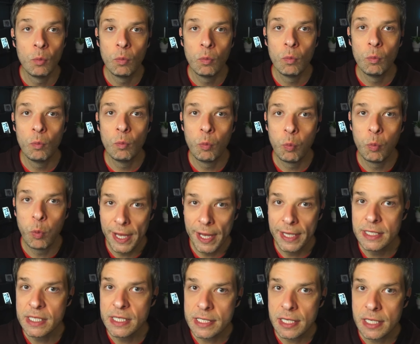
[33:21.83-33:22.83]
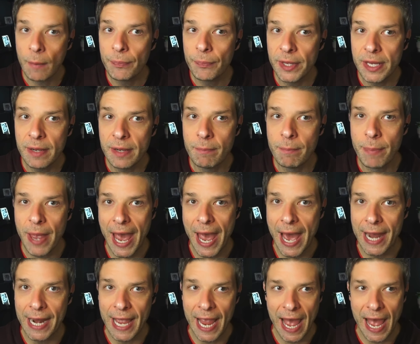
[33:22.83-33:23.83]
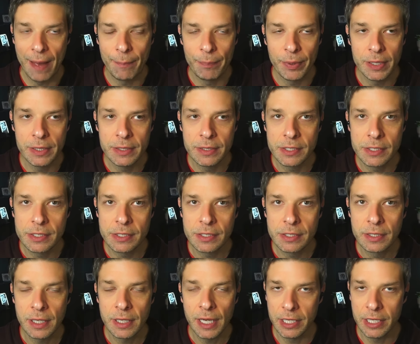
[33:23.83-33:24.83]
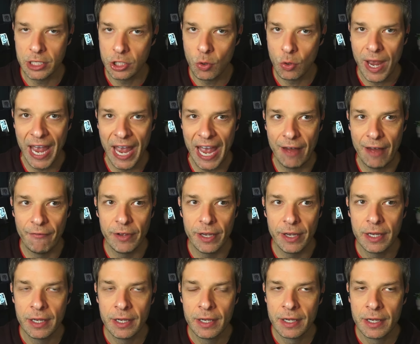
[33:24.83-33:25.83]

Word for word: when something bad happens and you have it,